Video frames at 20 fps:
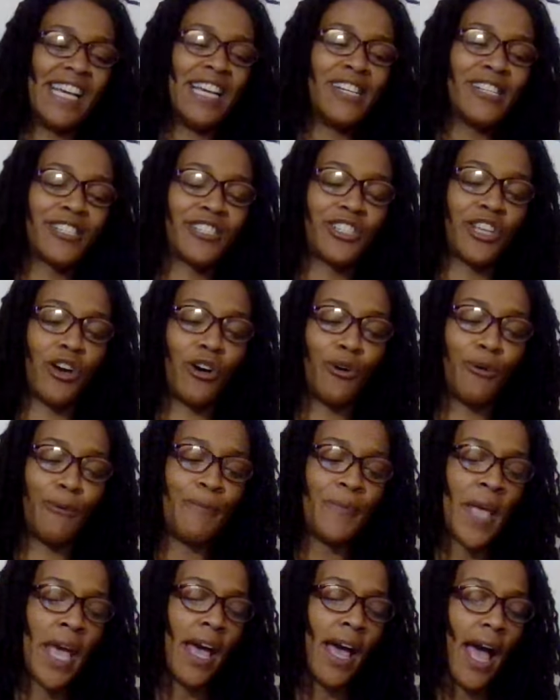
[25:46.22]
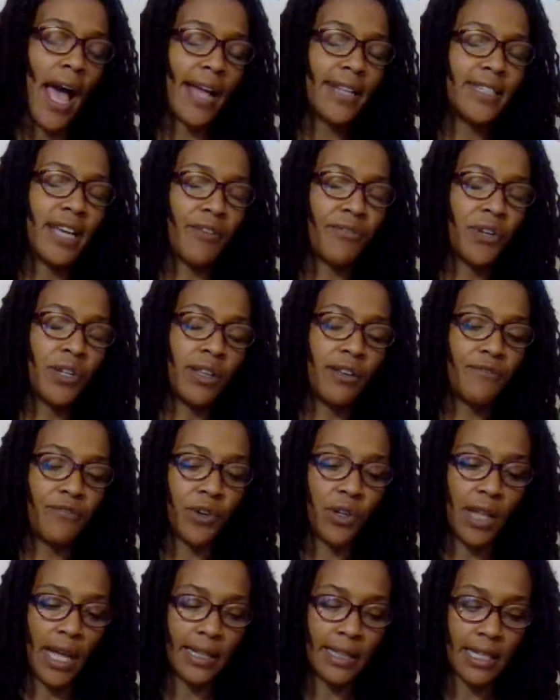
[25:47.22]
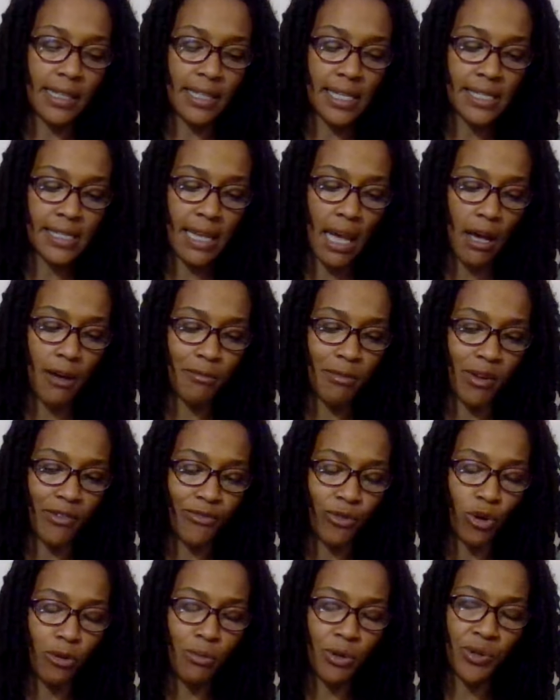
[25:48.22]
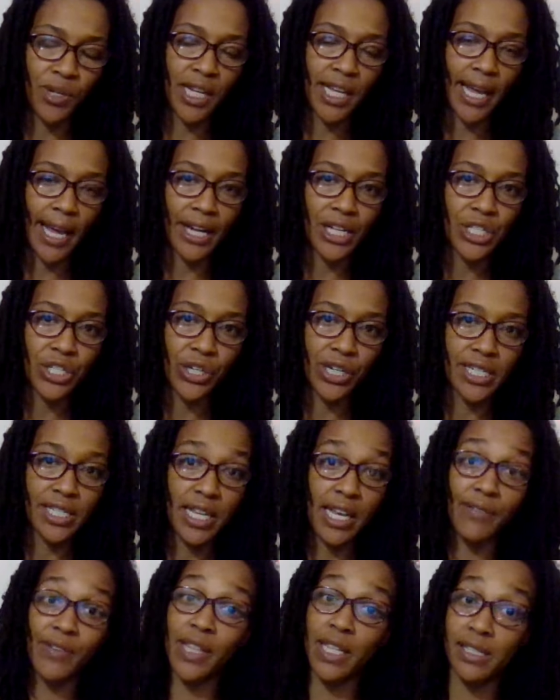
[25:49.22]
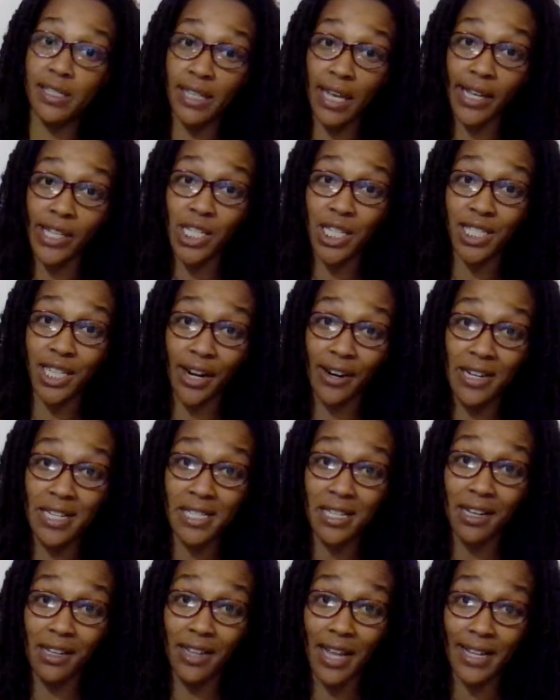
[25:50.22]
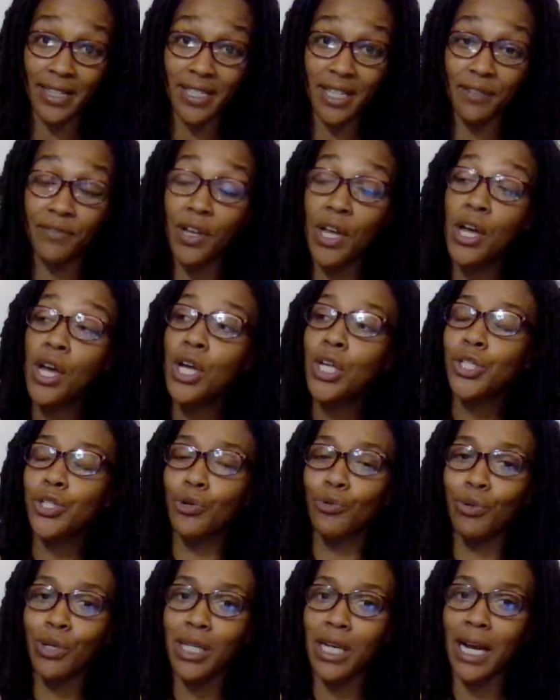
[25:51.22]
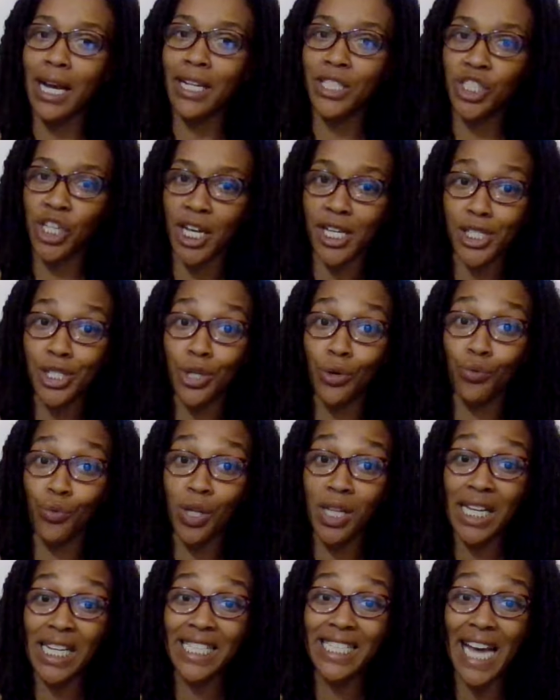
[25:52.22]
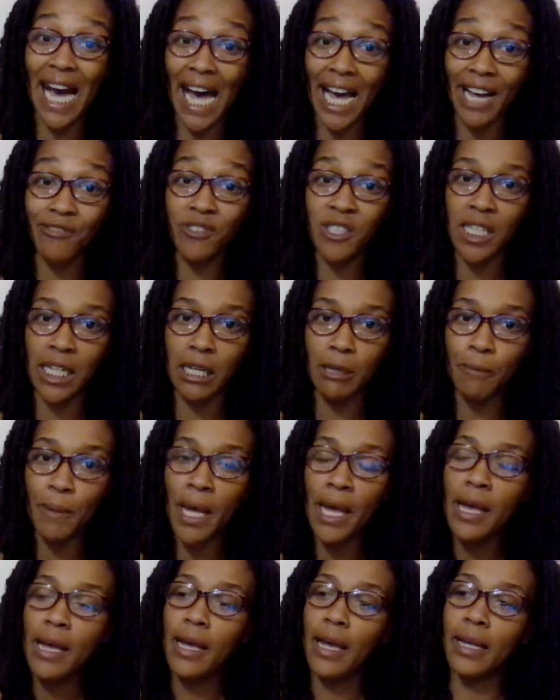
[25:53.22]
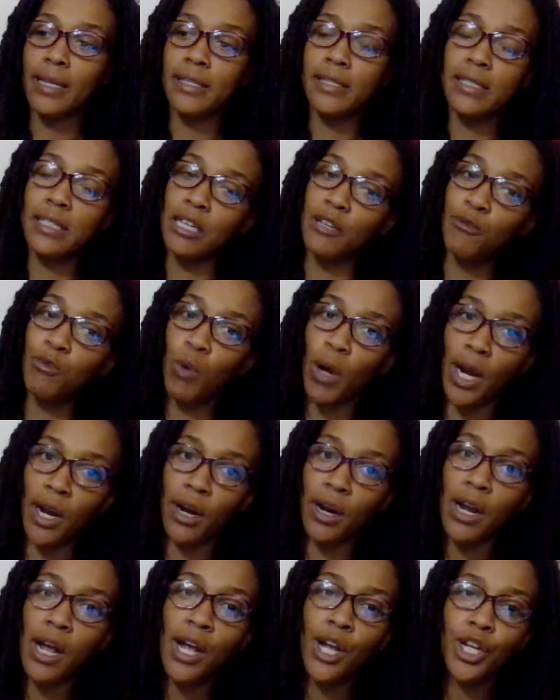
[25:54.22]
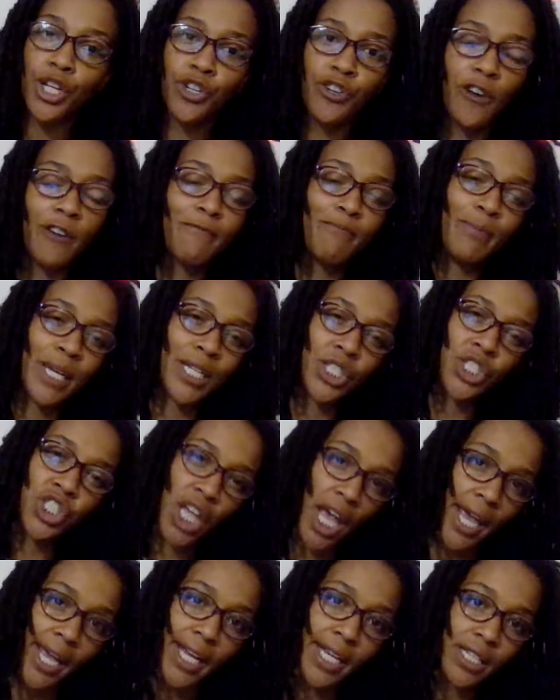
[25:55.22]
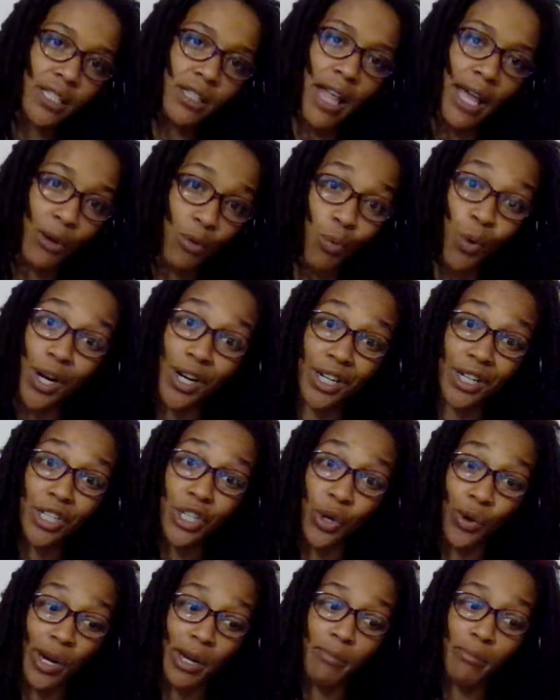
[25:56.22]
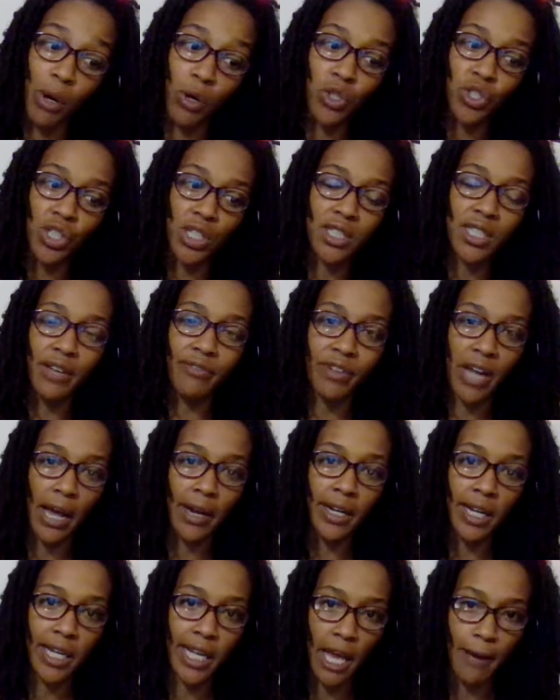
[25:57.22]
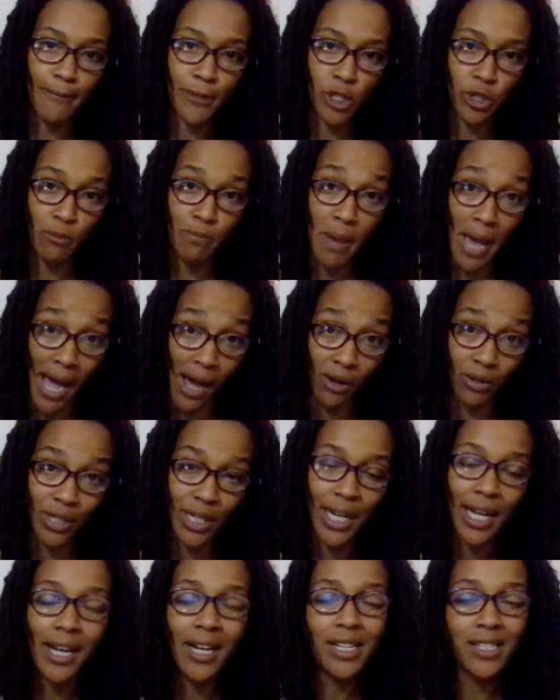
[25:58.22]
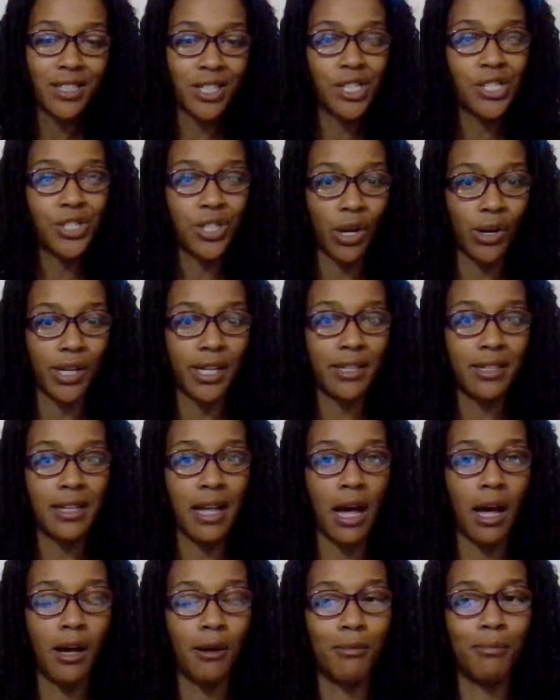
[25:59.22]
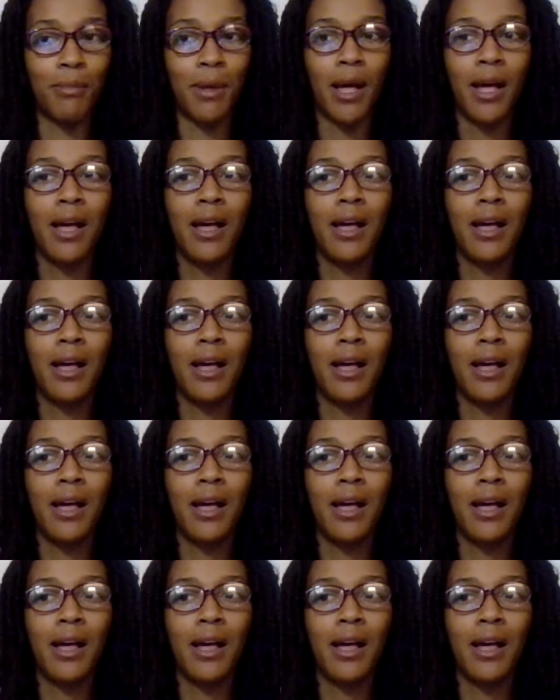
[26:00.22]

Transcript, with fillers: So I definitely feel like that this um, full moon in Cancer is giving the Sagittarius collective to really a chance to really dive deep and see where you have been chained, like where your emotions have kind of kept you bound to certain um,